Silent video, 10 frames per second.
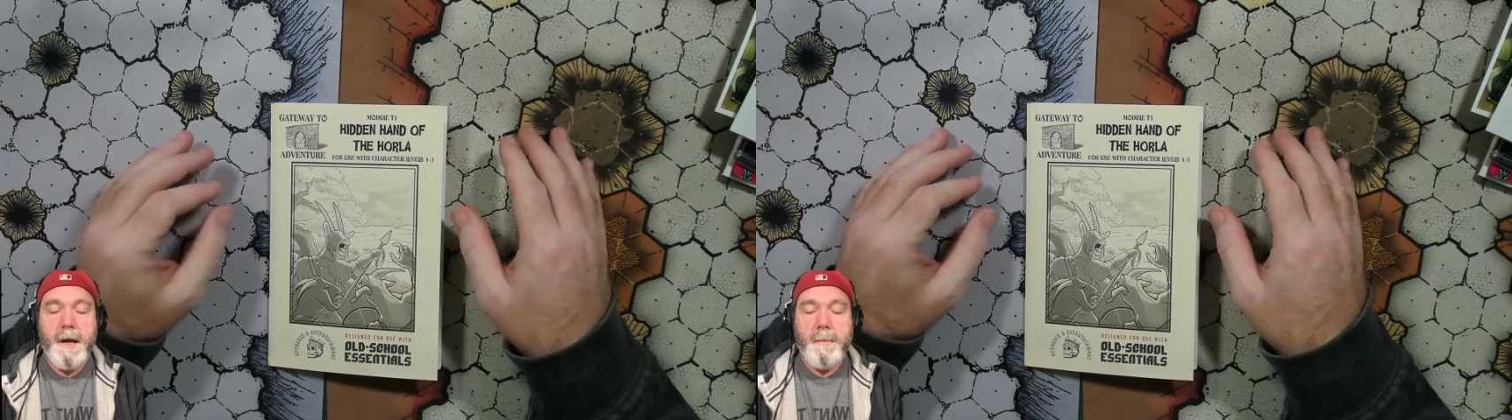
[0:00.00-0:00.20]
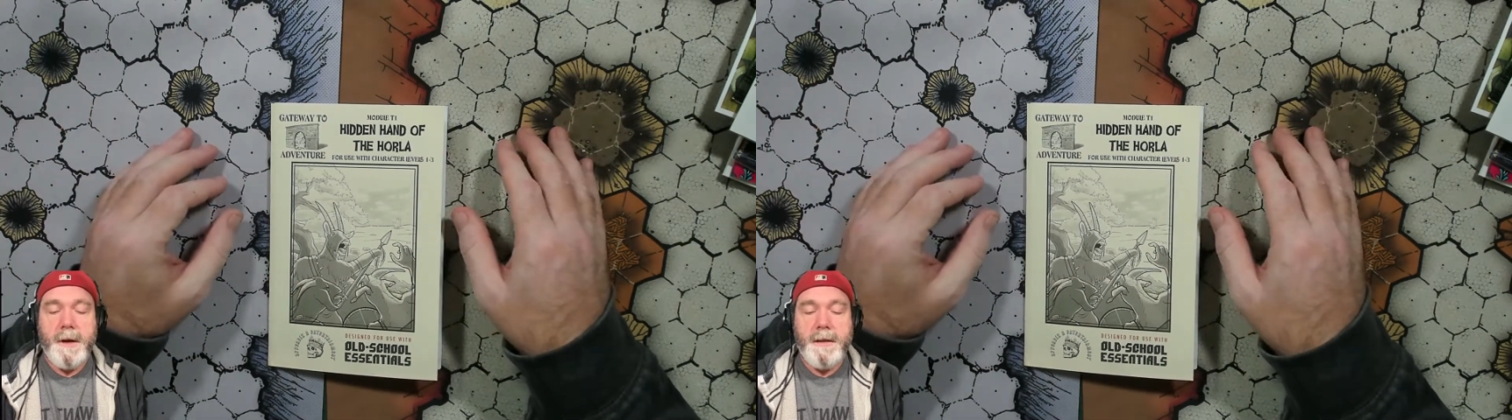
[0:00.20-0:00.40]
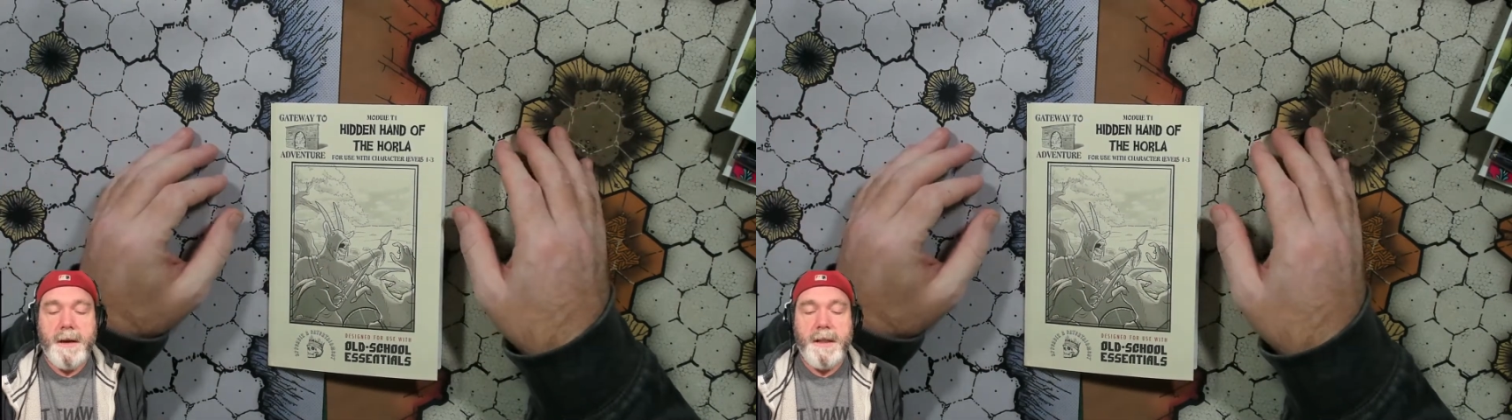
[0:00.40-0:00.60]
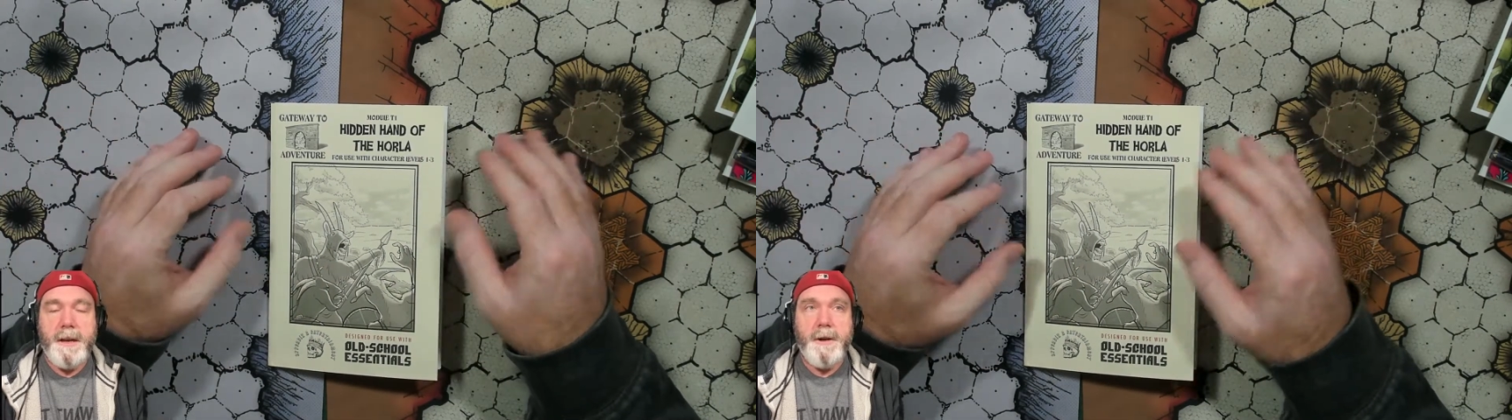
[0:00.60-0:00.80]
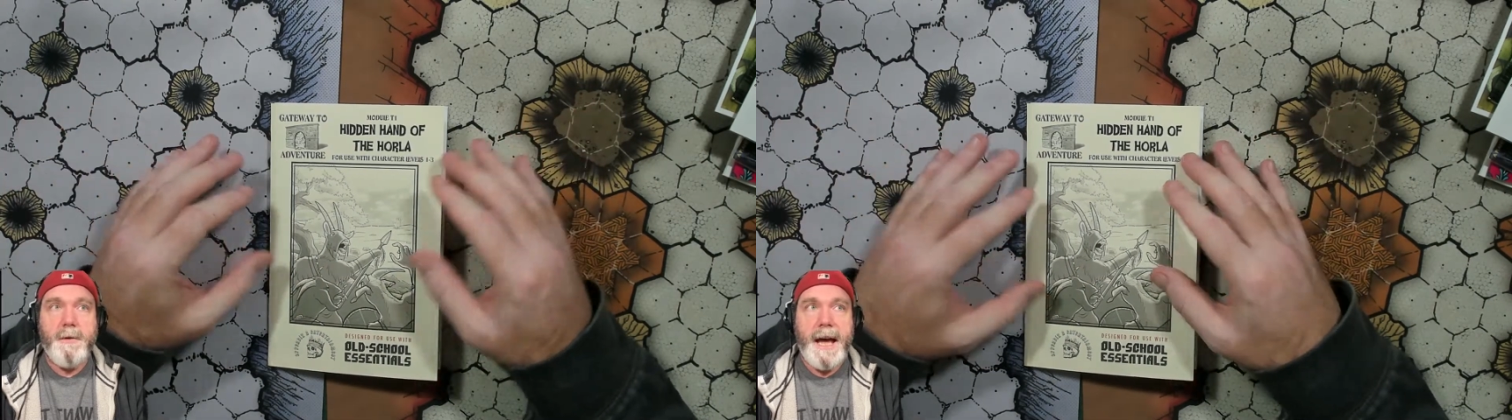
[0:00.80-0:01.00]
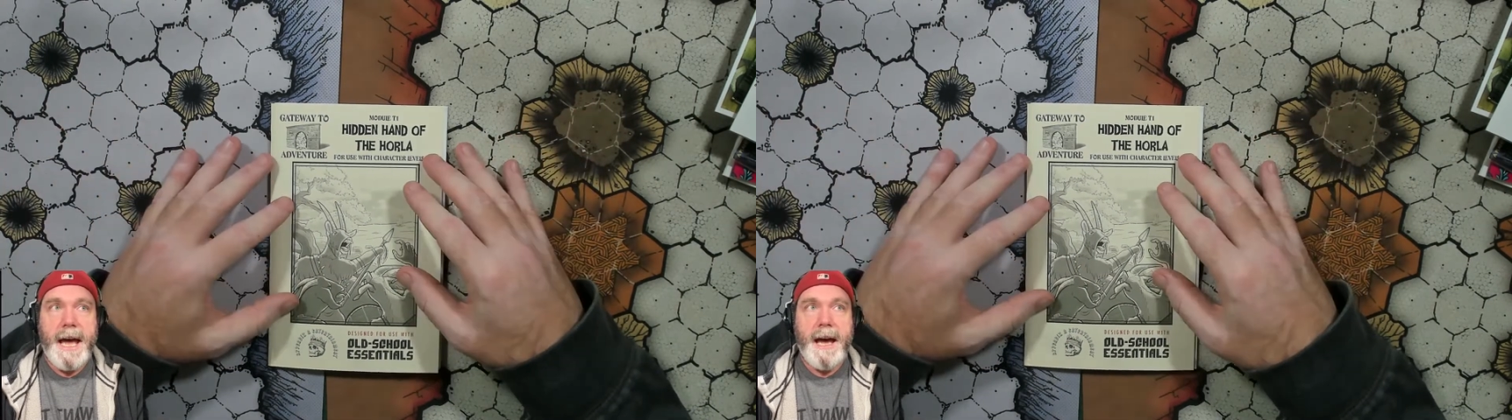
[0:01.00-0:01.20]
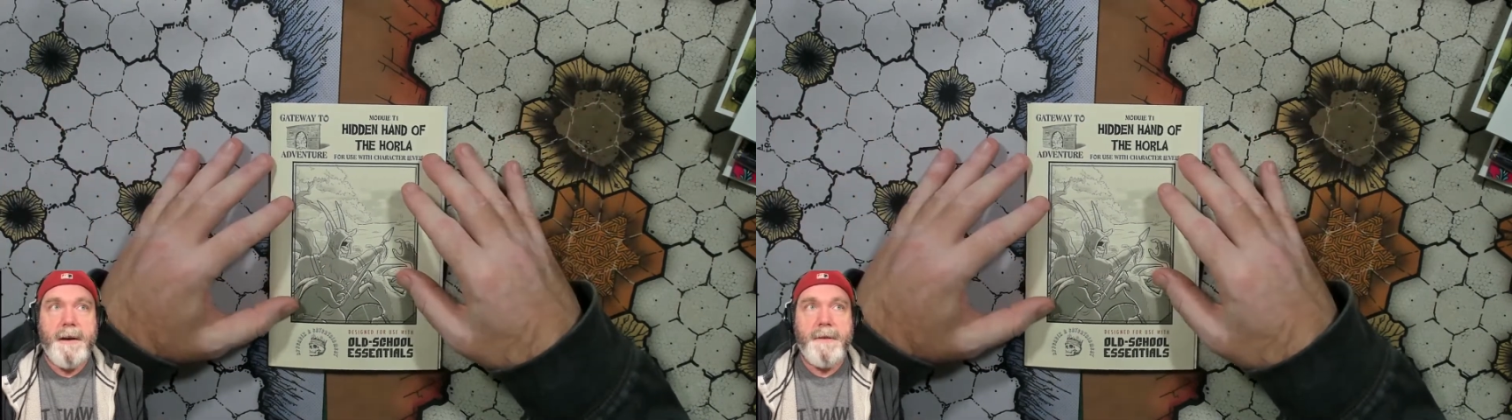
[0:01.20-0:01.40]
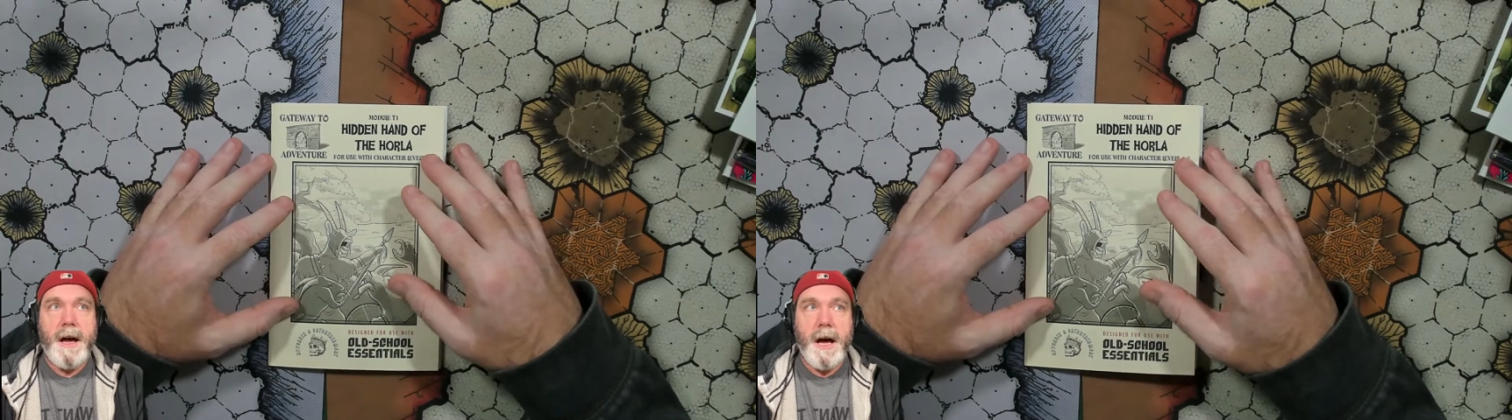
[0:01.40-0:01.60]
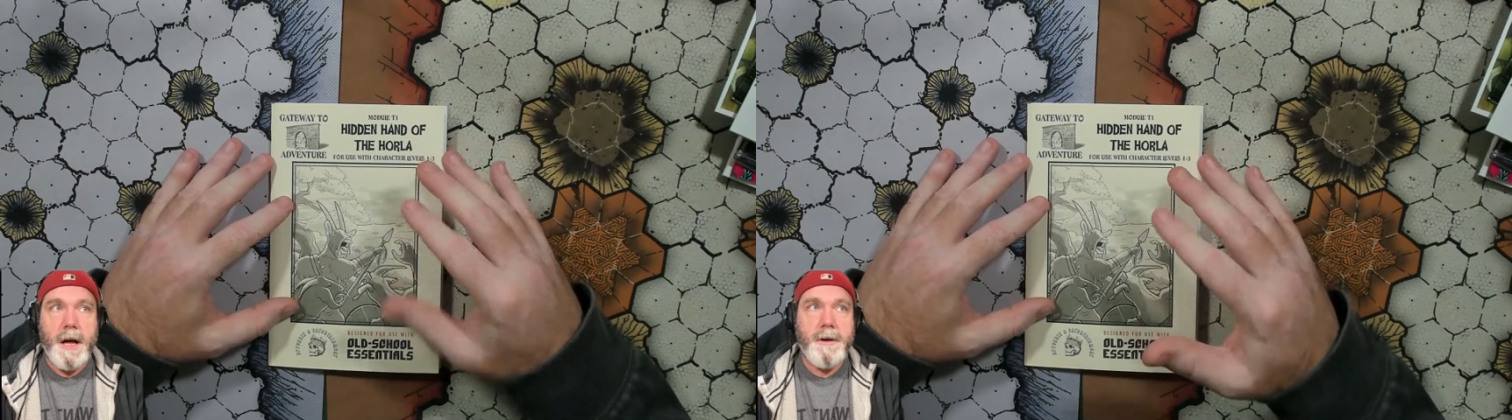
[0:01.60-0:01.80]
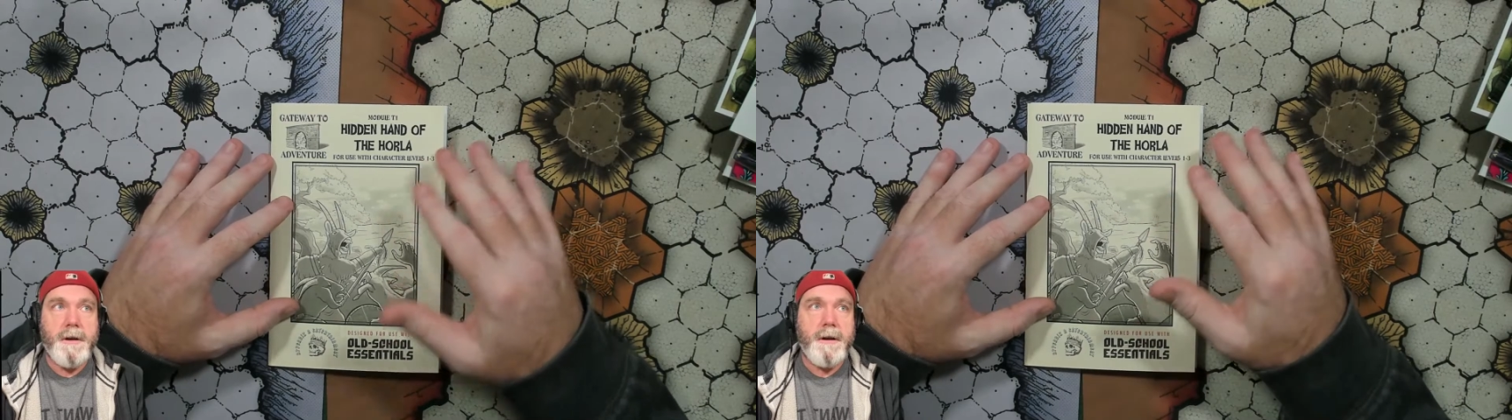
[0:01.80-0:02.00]
but they do have
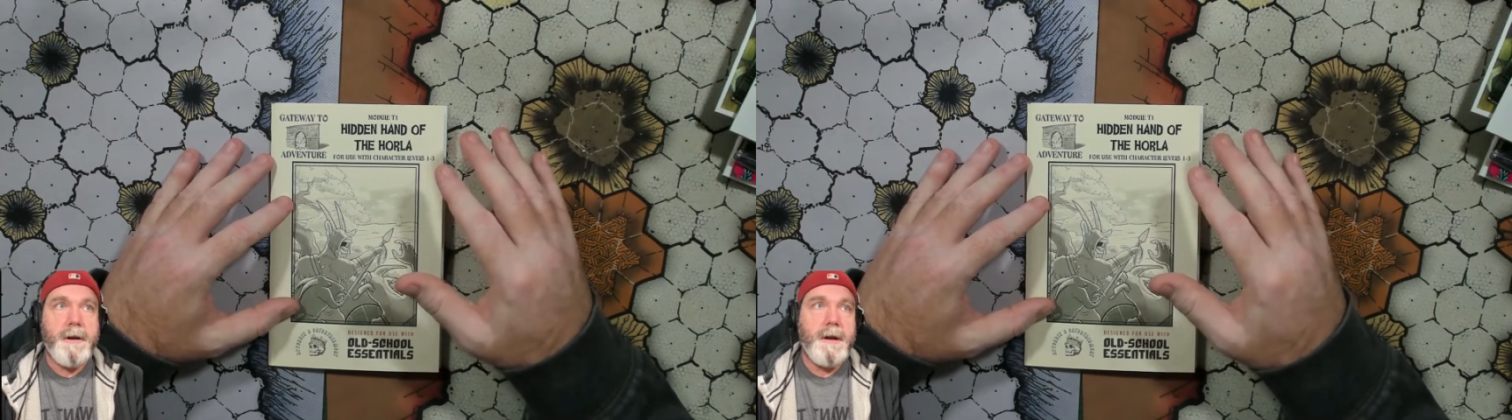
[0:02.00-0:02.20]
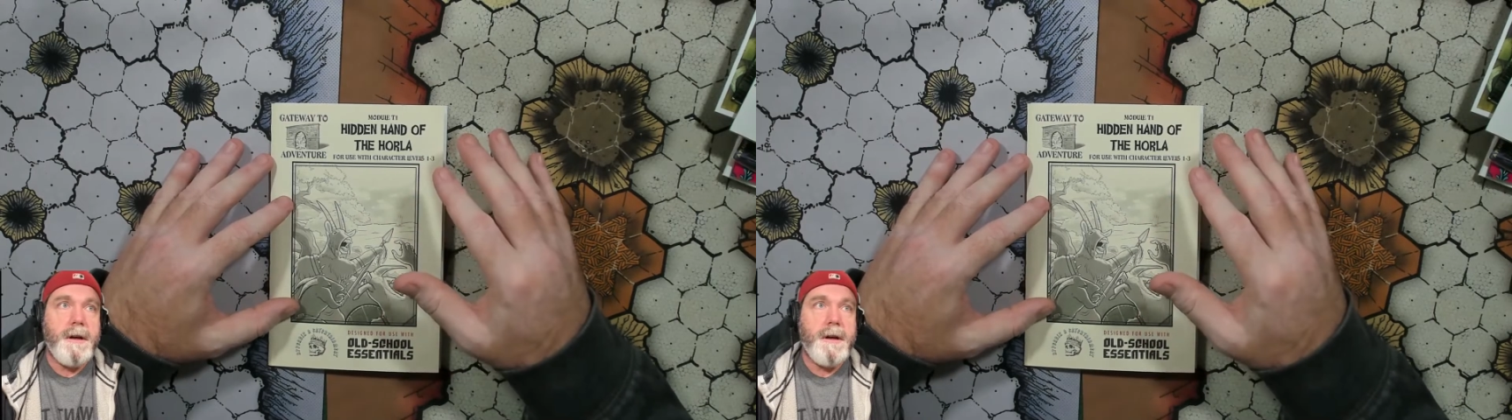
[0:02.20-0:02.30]
other.